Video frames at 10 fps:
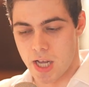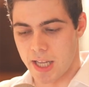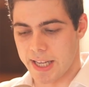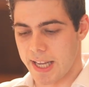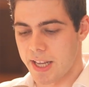
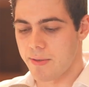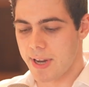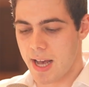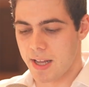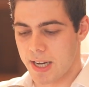Like, in
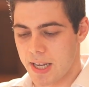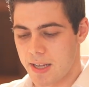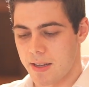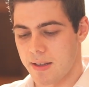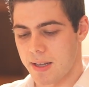
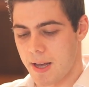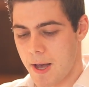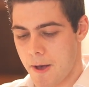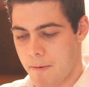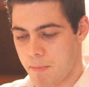reality,
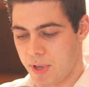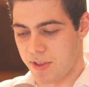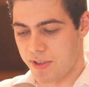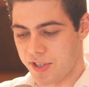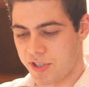
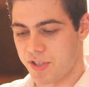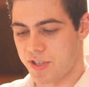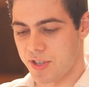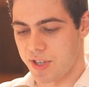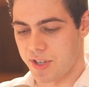this,
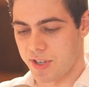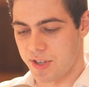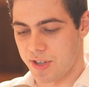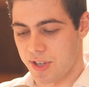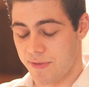
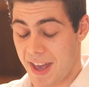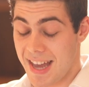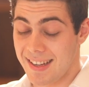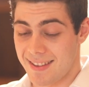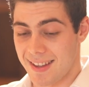if
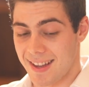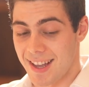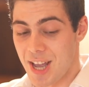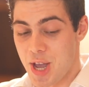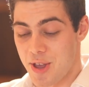anything,
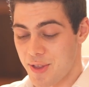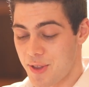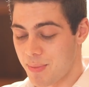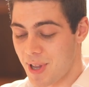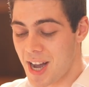
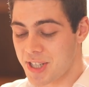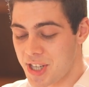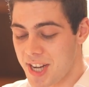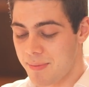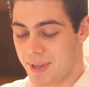the
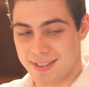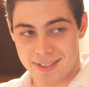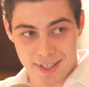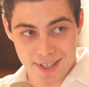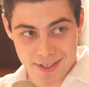blockchain,
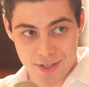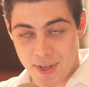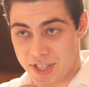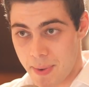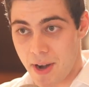because it's a
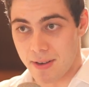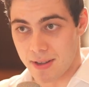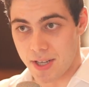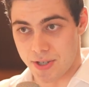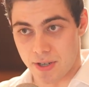transparent
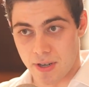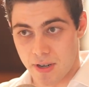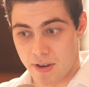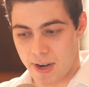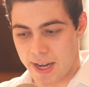ledger,
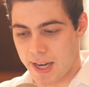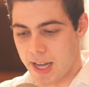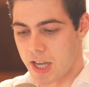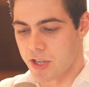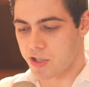right?
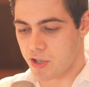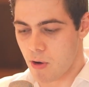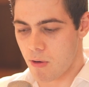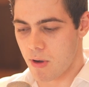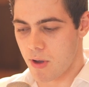
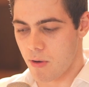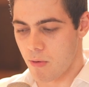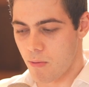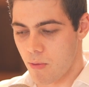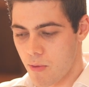So
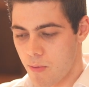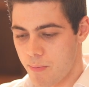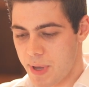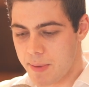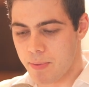
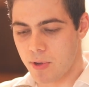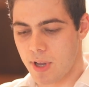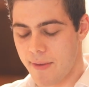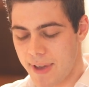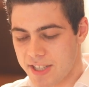people who
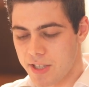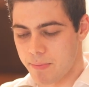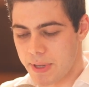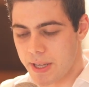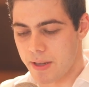
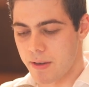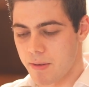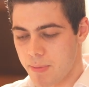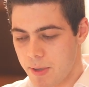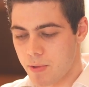
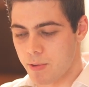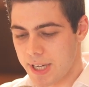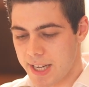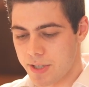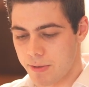can
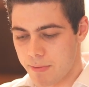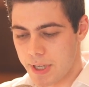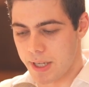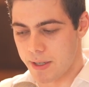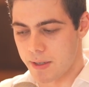actually
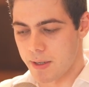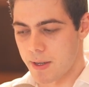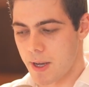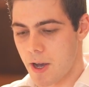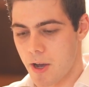read
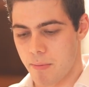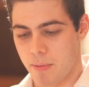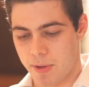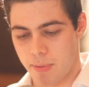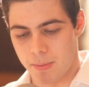
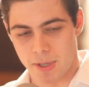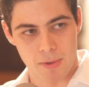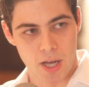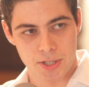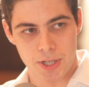the public
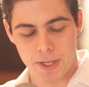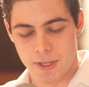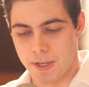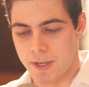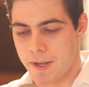blockchain
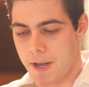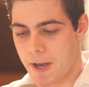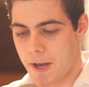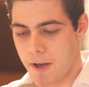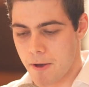
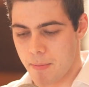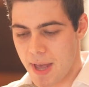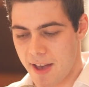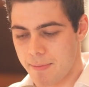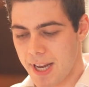
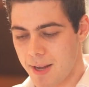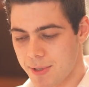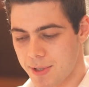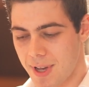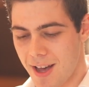have been able
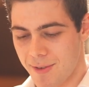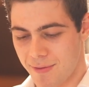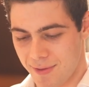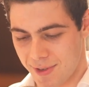to kind of